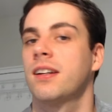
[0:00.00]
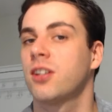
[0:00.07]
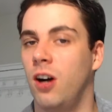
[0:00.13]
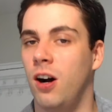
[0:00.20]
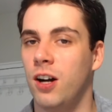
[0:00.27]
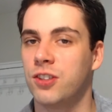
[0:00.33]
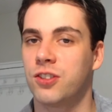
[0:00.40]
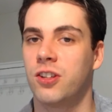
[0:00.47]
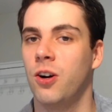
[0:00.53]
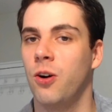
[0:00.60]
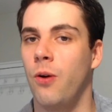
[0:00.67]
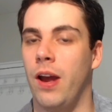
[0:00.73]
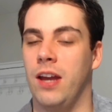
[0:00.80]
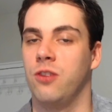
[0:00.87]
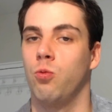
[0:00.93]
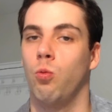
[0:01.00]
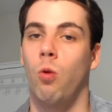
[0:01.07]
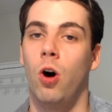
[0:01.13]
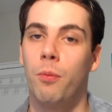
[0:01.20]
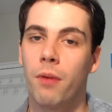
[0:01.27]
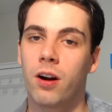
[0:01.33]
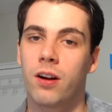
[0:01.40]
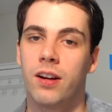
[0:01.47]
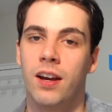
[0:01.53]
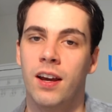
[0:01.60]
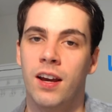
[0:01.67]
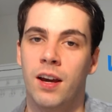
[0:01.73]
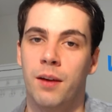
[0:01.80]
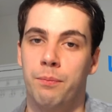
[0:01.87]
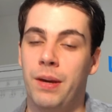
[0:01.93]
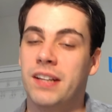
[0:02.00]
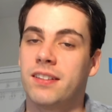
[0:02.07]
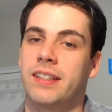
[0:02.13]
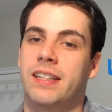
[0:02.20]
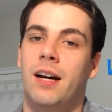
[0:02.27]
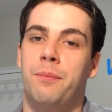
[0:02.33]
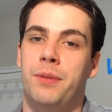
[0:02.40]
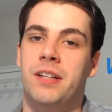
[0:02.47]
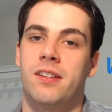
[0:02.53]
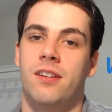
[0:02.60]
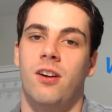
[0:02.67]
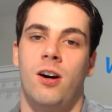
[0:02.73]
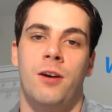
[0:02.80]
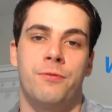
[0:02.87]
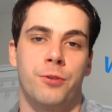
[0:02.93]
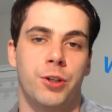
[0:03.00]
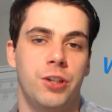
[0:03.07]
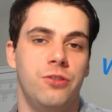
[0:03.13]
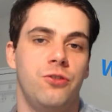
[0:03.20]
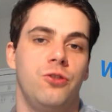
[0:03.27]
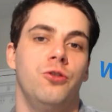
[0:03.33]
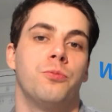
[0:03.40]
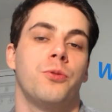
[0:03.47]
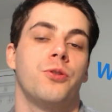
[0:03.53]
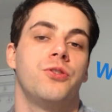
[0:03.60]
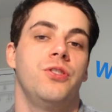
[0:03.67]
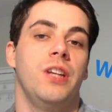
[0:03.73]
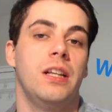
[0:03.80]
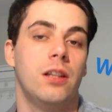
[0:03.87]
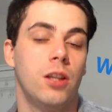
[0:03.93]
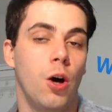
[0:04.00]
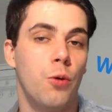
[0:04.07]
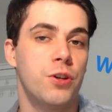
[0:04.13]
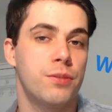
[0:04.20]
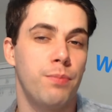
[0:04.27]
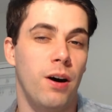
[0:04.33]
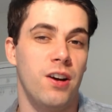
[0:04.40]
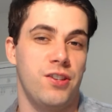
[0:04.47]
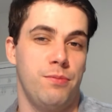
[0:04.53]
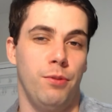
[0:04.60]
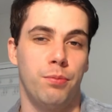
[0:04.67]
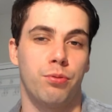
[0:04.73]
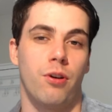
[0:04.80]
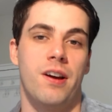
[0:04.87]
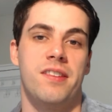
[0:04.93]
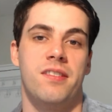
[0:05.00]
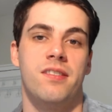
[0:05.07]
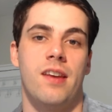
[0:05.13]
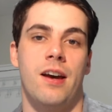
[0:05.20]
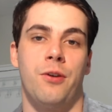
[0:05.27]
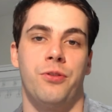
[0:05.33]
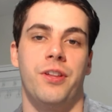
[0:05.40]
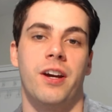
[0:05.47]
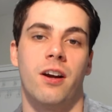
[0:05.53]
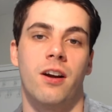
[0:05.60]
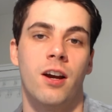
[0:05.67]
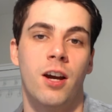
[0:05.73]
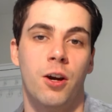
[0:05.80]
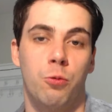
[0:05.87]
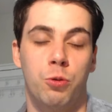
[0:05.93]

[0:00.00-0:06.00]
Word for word: like Costco and Walmart, basically companies that offer consumers the lowest possible prices out there,